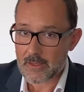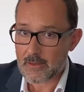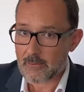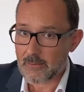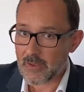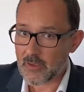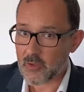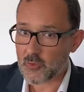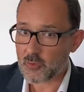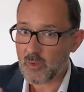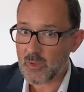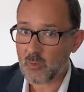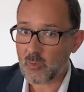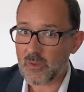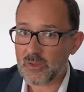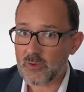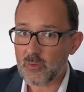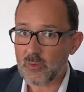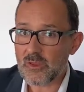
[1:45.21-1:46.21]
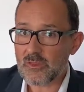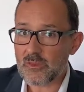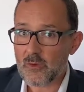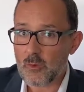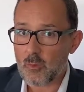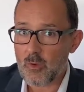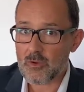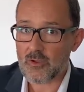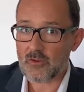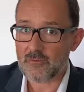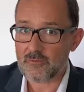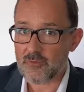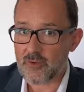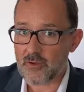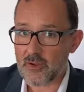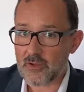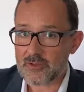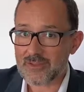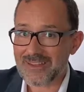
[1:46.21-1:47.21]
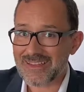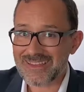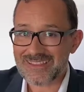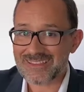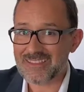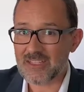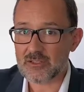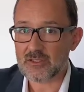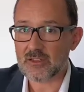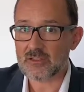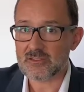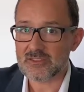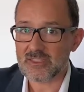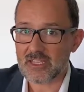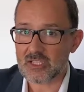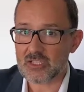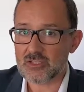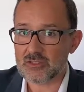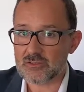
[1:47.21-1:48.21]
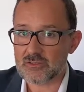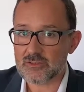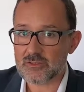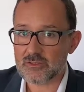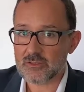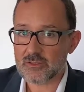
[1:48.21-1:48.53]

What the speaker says: Because what we do in the world of product, it's not transactions.